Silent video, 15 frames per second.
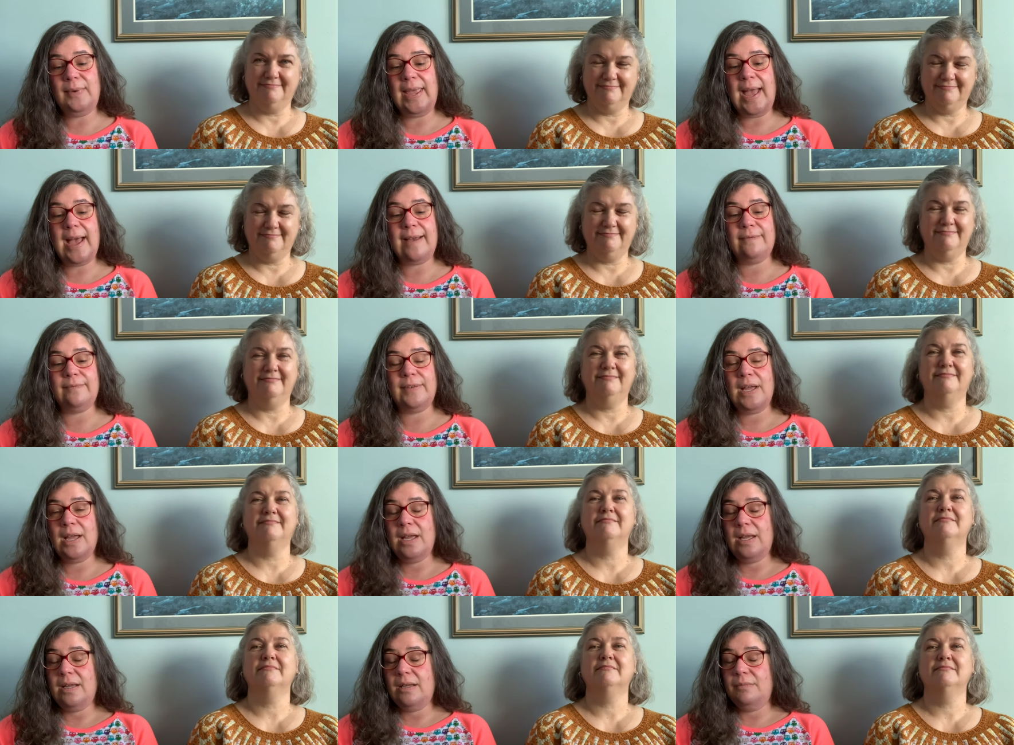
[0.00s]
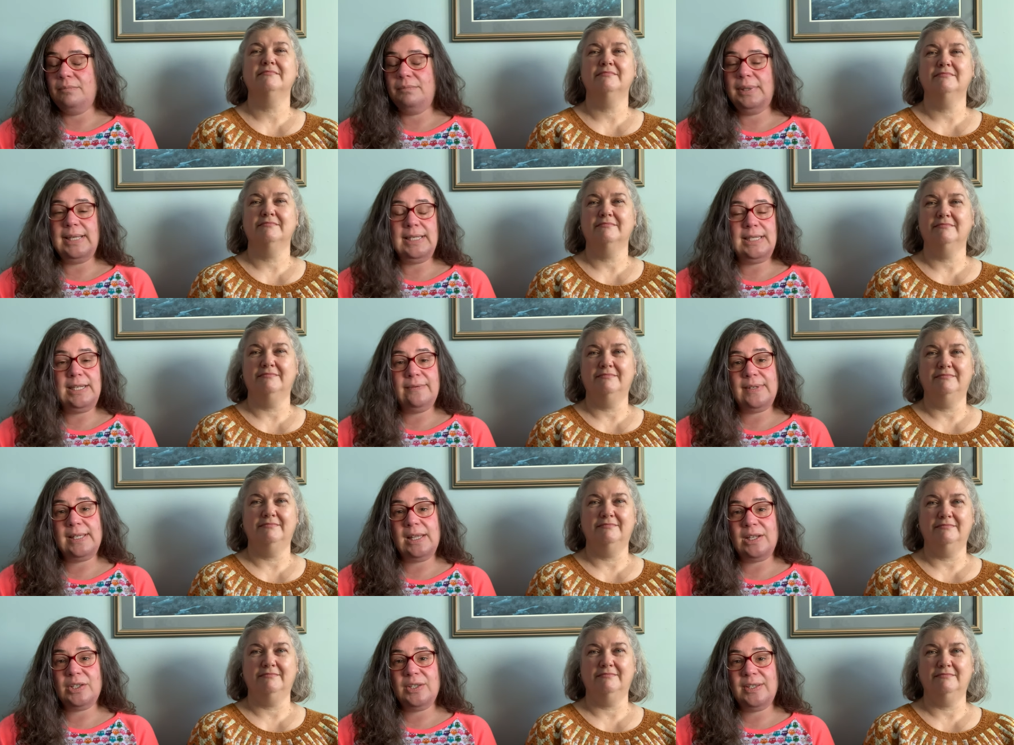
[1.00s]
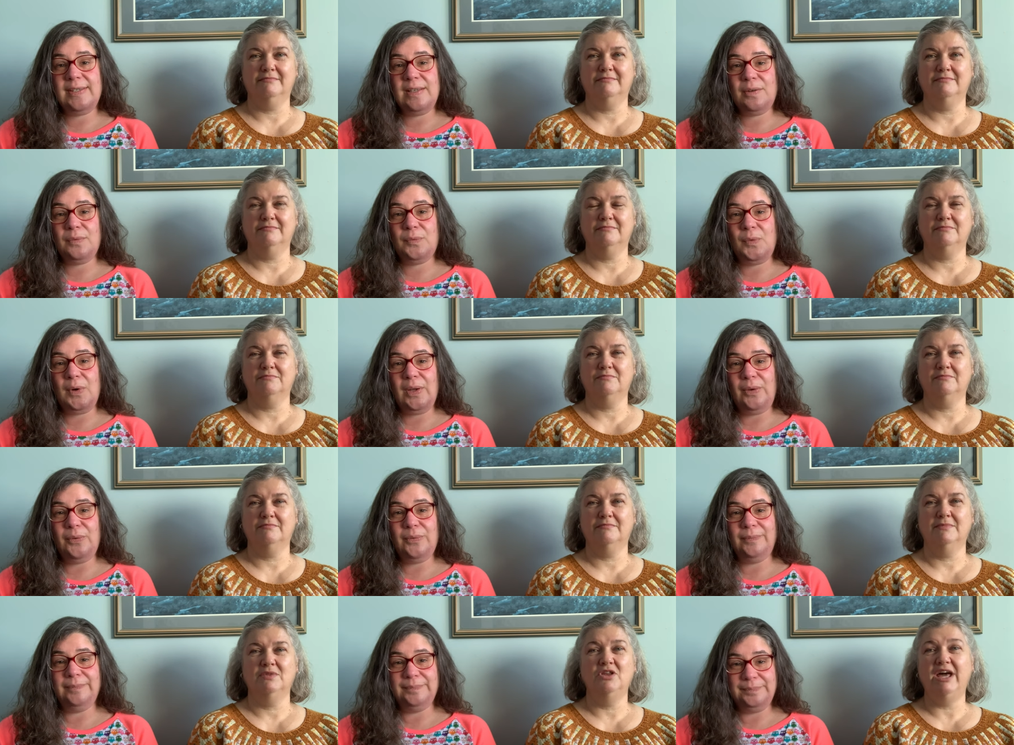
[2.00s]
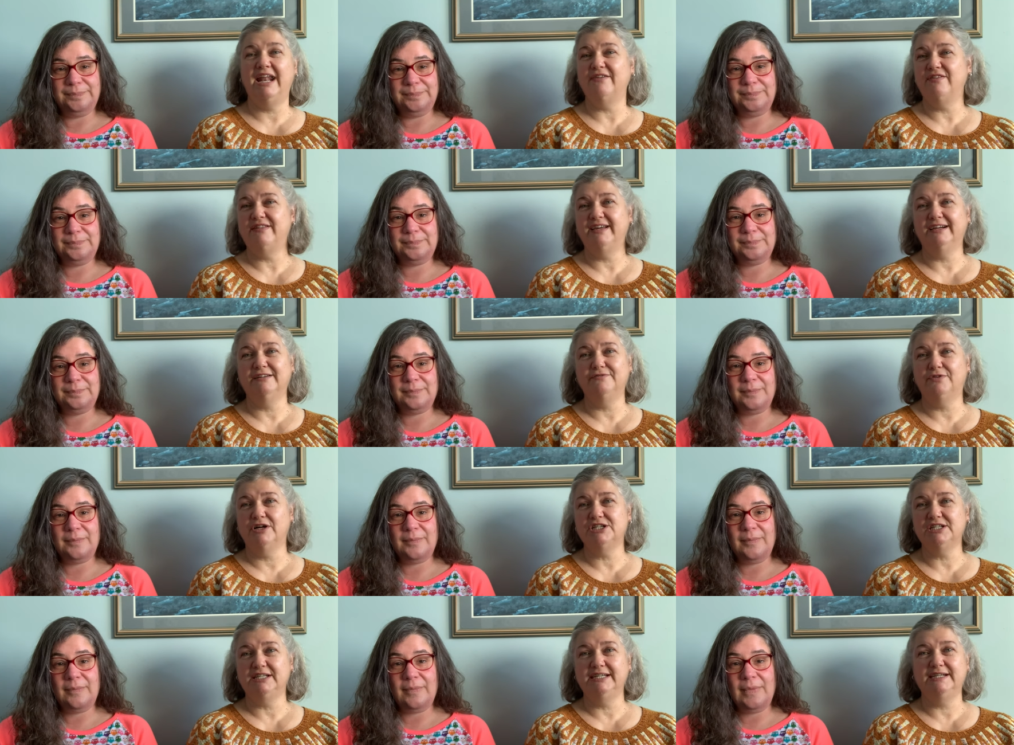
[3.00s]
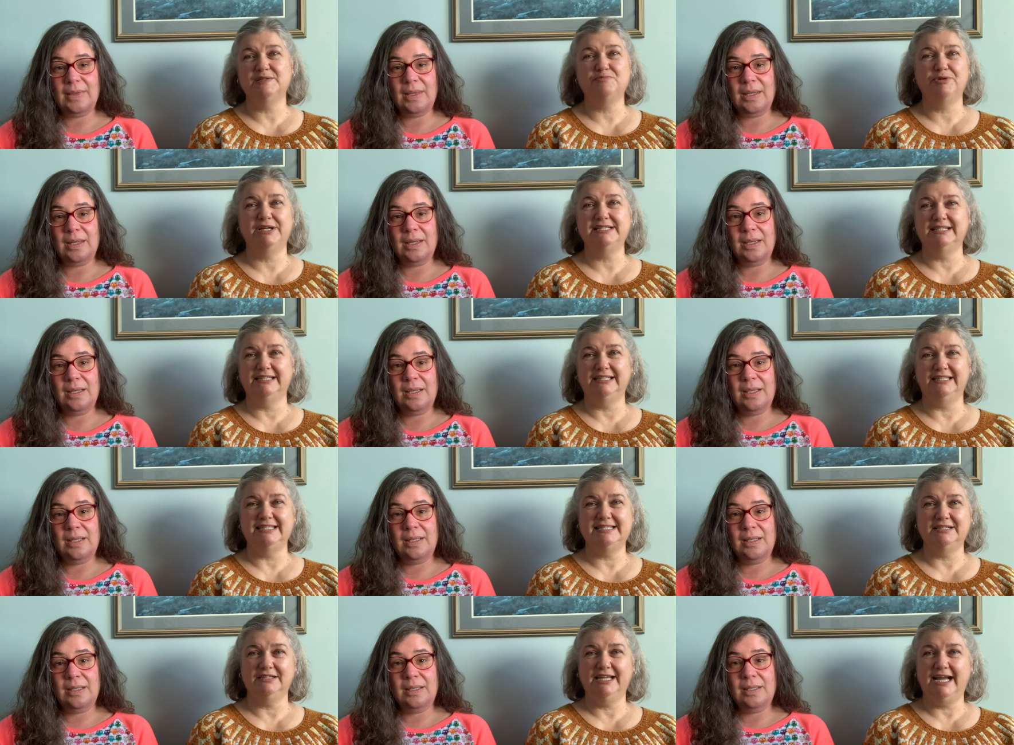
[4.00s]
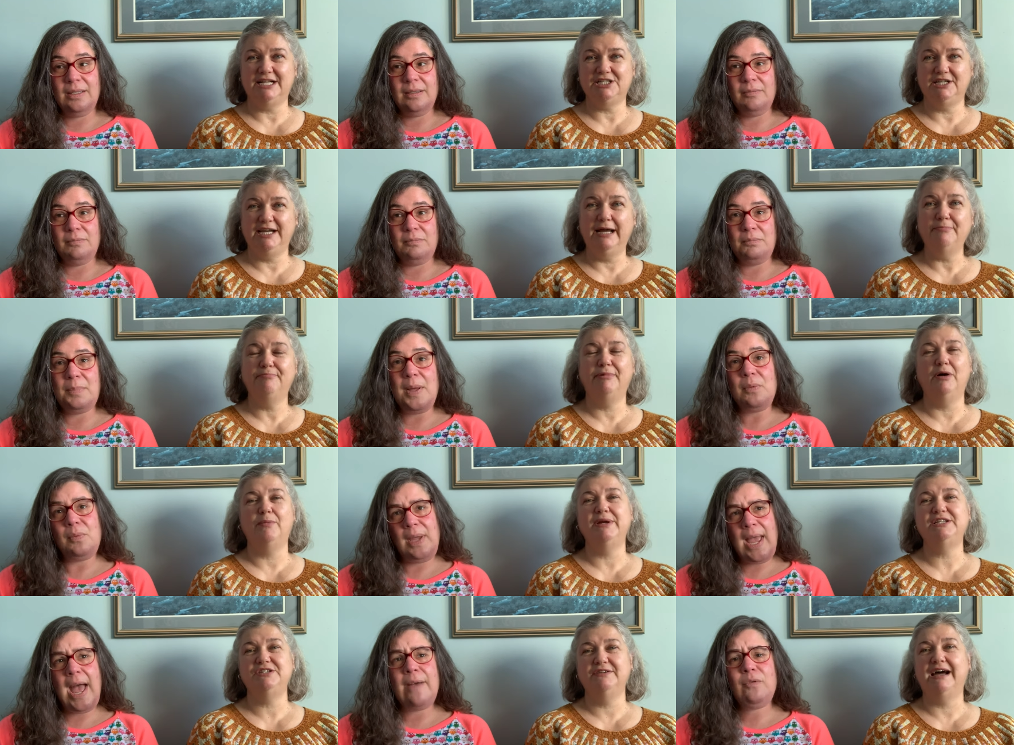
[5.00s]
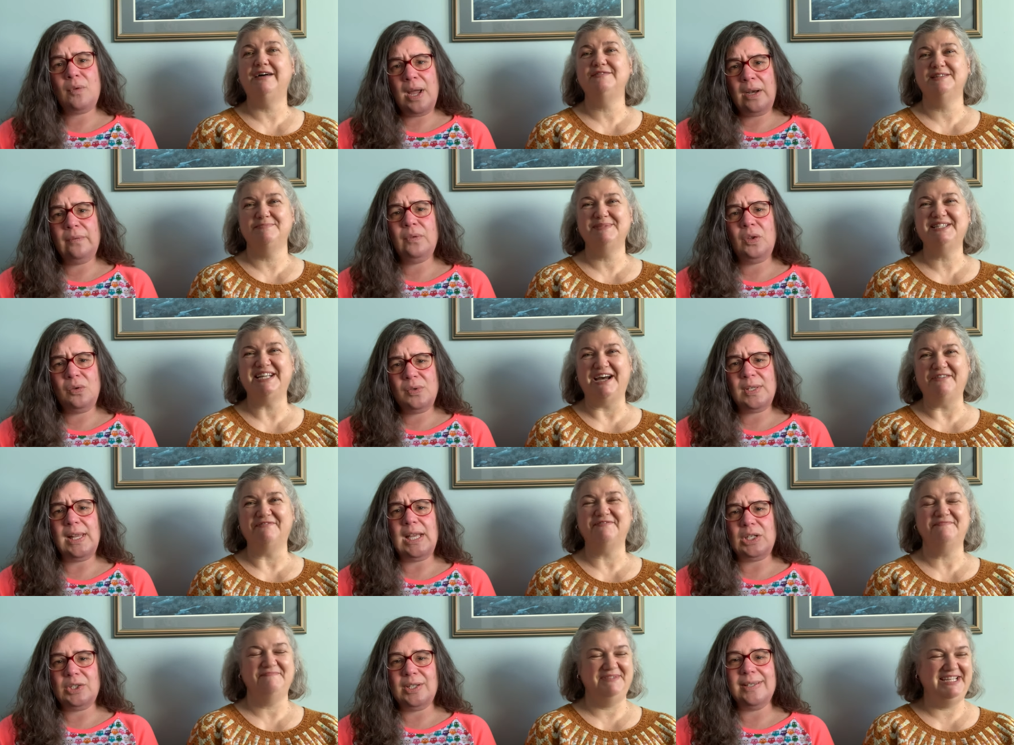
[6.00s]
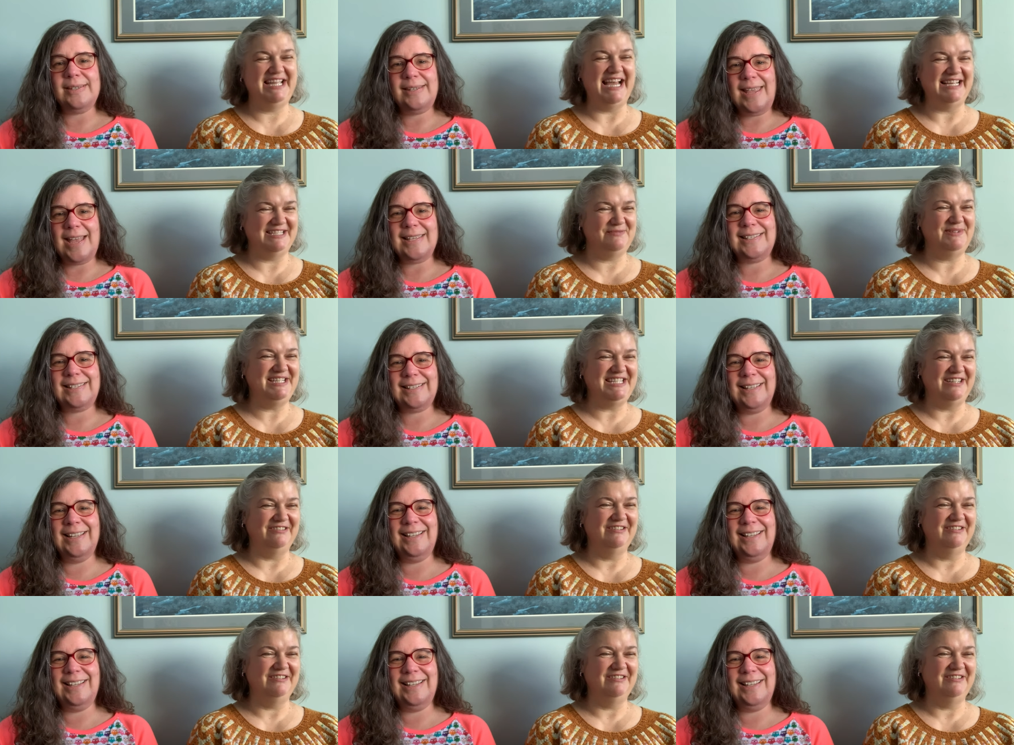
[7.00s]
Speaker 1: We have plenty of selections there for you.
Speaker 2: Not everything, unfortunately, because Briggs & Little is still catching up. But, but we, we have, have quite a few stuff. selections, yes. yes. we do.